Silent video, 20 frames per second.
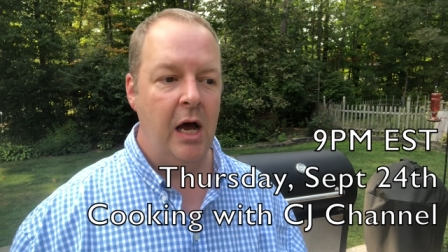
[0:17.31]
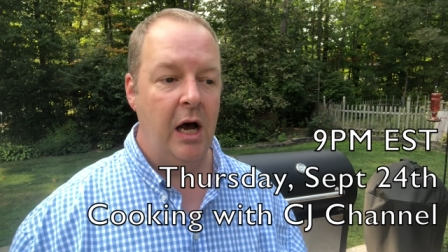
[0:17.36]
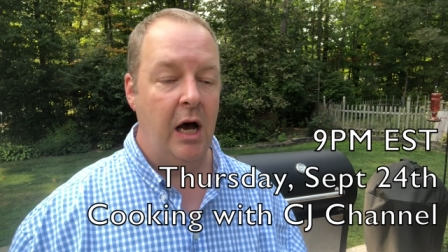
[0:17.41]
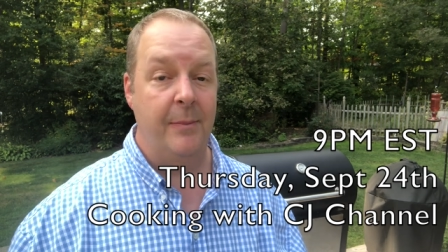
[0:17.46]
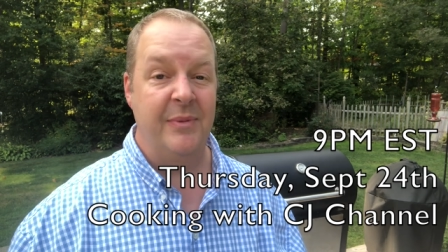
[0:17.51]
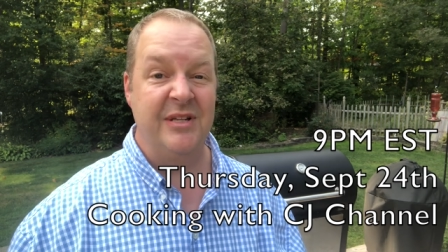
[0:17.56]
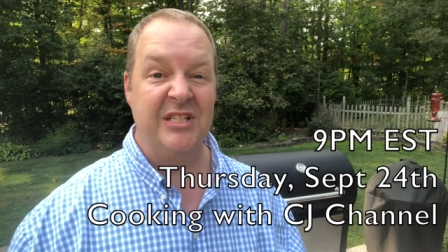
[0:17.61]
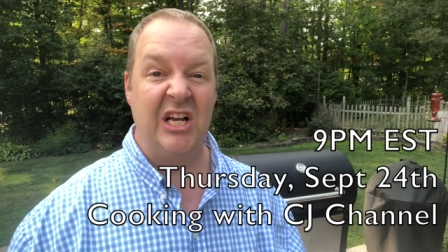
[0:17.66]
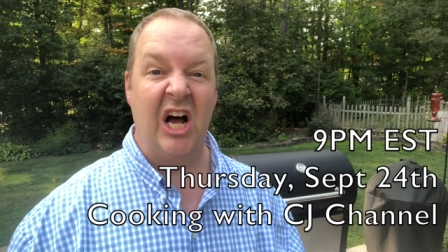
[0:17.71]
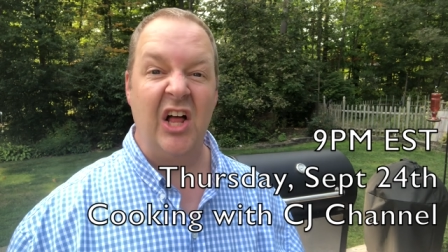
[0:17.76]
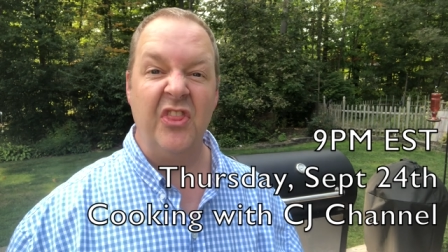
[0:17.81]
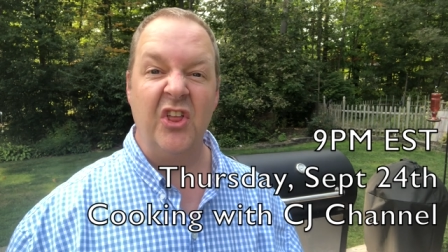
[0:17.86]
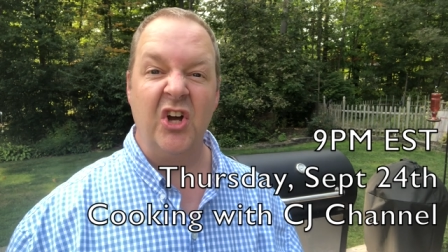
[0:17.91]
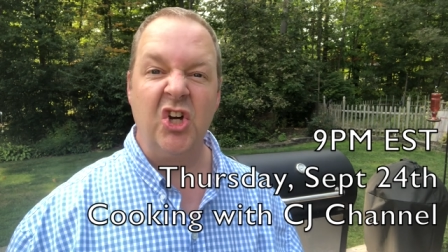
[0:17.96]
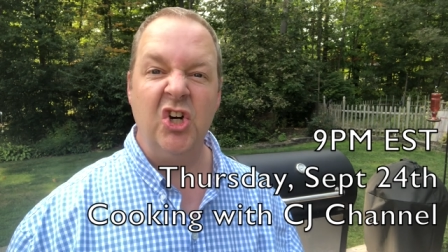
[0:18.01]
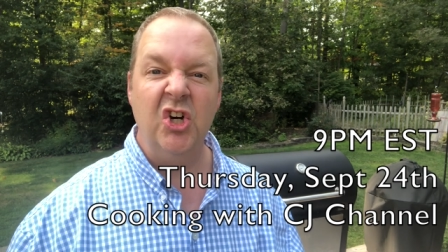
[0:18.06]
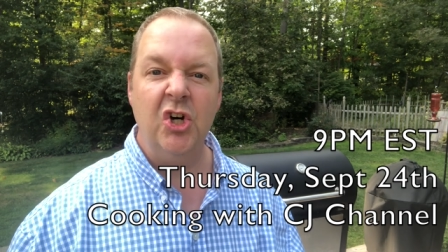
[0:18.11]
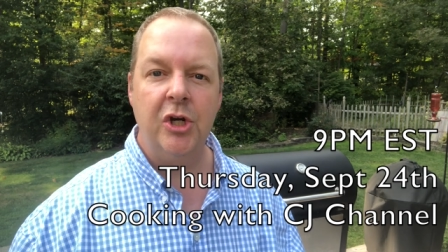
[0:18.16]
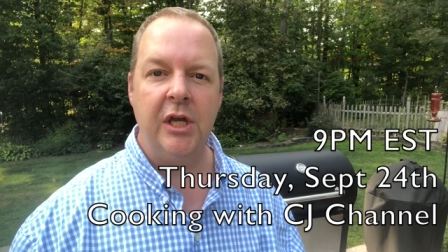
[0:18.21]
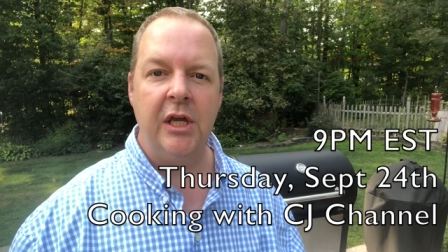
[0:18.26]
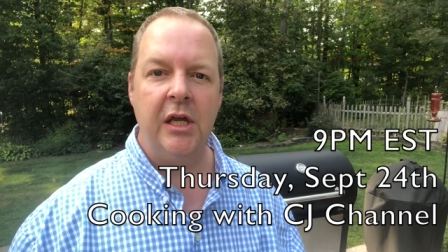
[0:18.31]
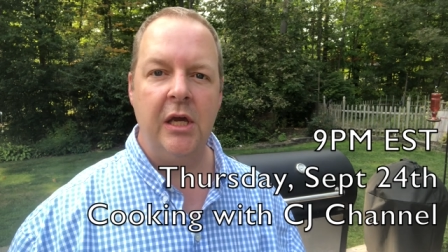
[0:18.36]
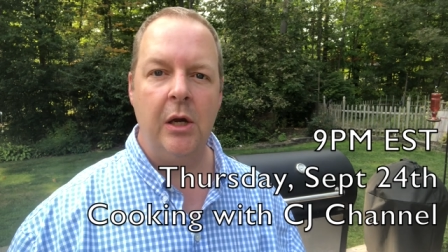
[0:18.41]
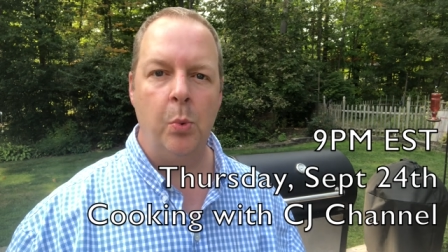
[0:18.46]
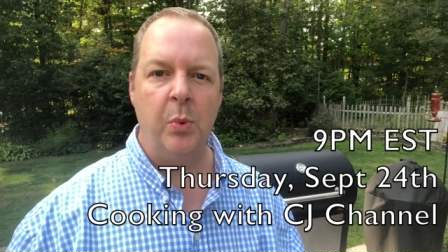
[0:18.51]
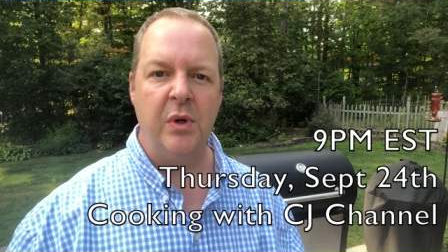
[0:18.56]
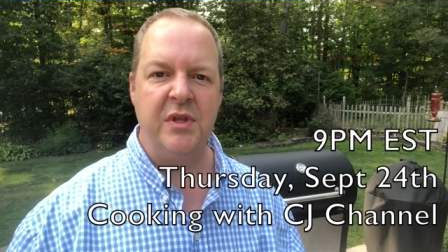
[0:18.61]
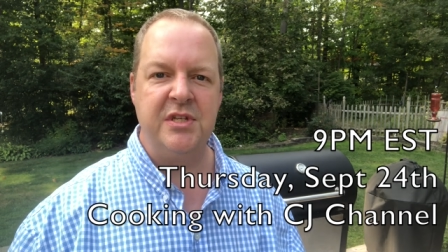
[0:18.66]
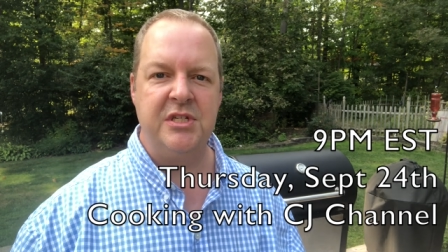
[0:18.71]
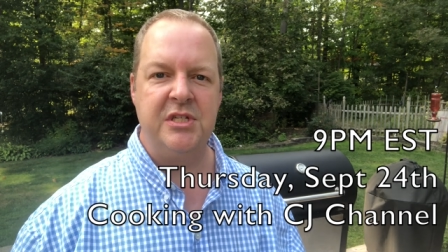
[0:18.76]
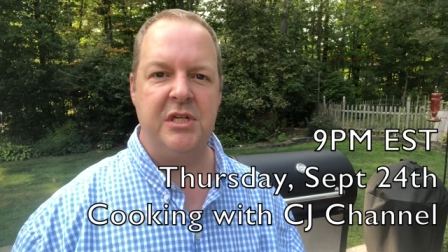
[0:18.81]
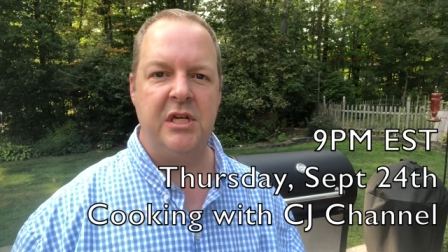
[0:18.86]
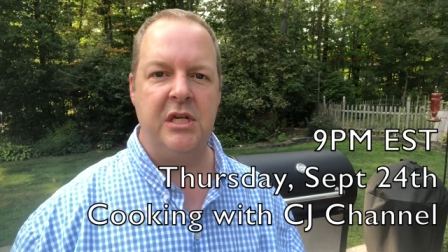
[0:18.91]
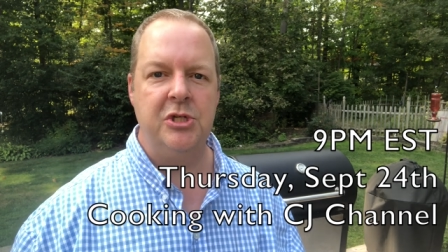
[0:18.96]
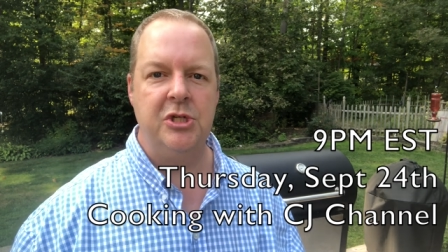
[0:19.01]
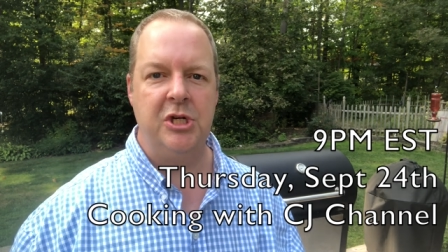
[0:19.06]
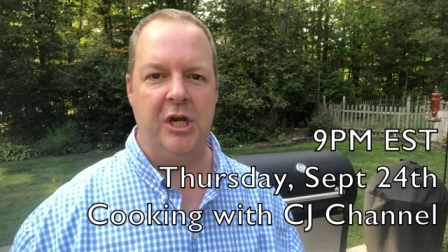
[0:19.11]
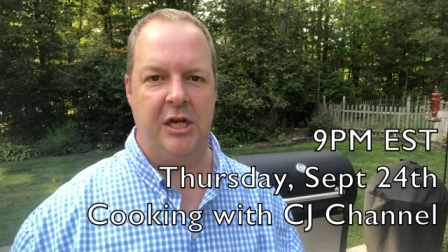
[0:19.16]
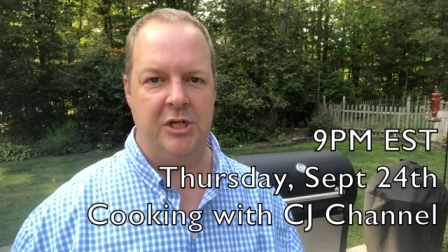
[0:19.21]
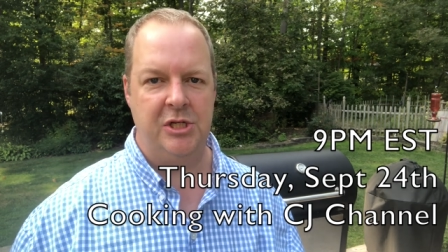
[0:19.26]
Um, it's on the Cooking with
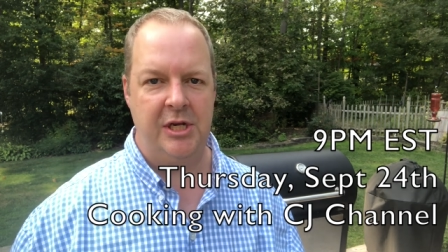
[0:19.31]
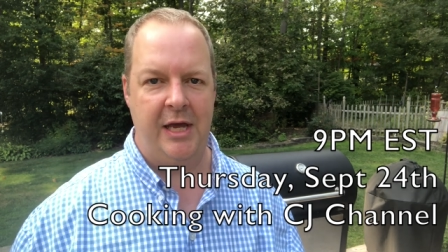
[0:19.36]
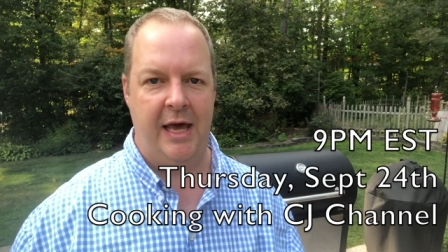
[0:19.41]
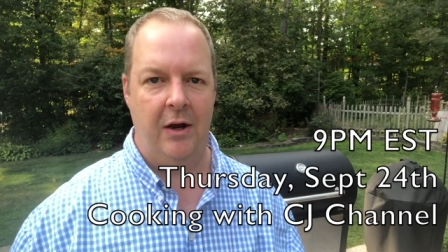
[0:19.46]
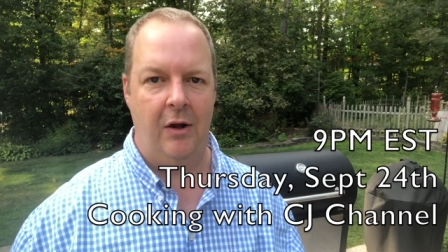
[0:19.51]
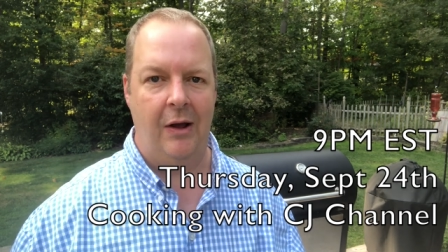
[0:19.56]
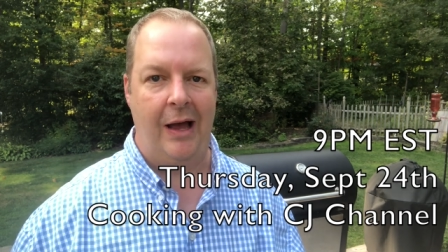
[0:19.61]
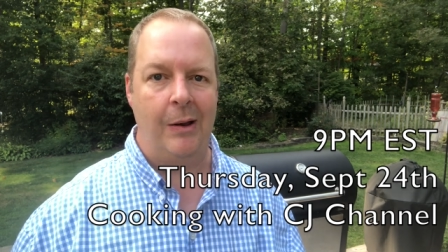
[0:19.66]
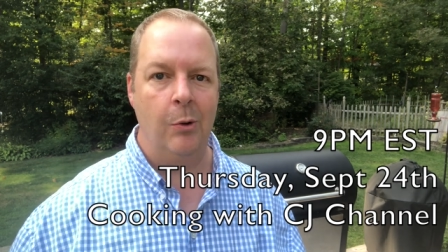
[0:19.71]
CJ channel.